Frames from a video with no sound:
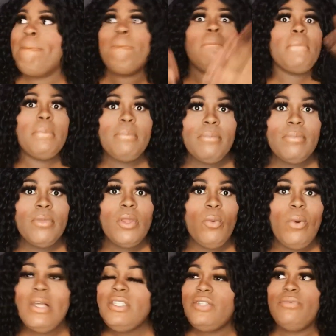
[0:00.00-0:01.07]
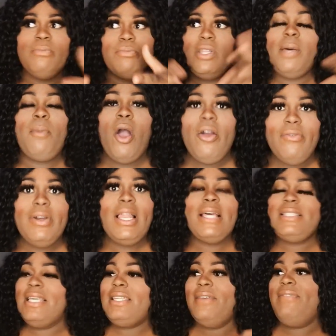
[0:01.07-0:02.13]
once Lamar realizes that the
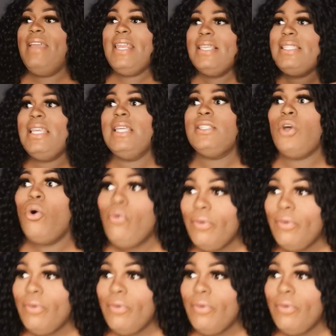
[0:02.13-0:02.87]
fantasy is over